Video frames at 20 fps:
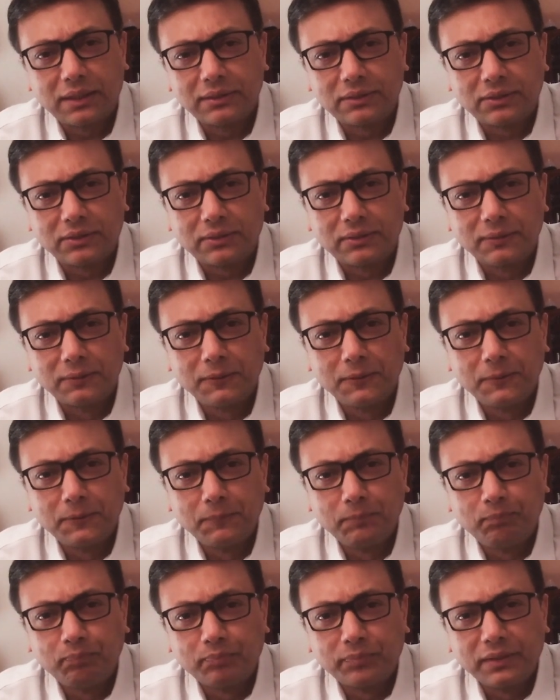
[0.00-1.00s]
cluster.
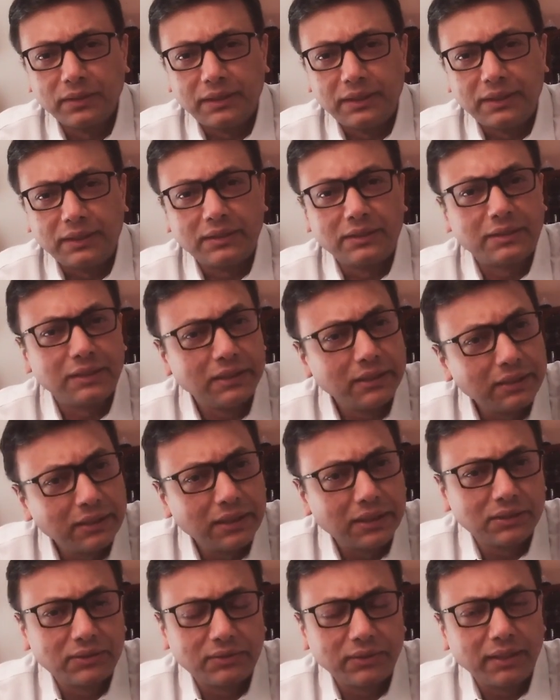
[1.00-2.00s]
It is an
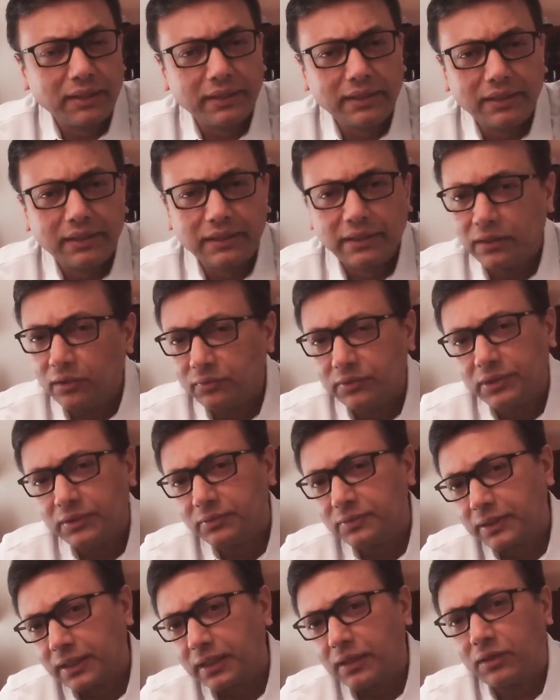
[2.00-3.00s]
industry-leading
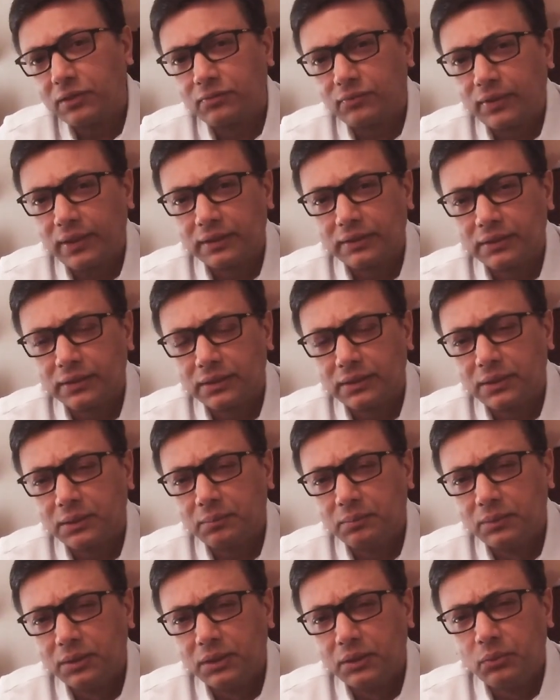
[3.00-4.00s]
innovative scale-out file
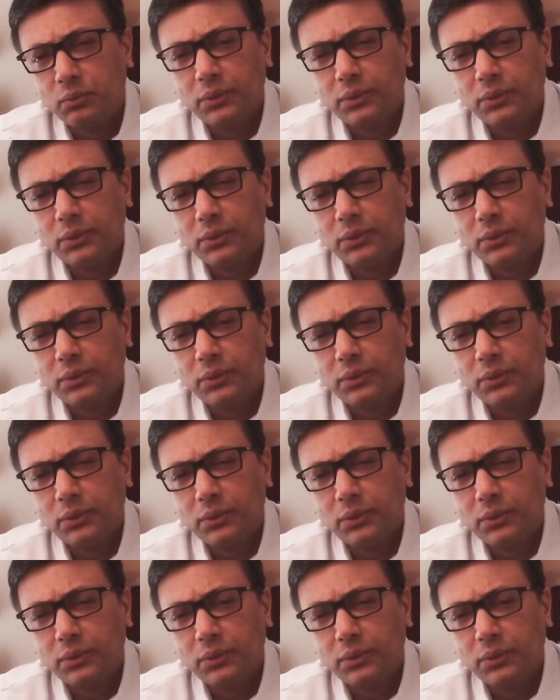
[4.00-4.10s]
system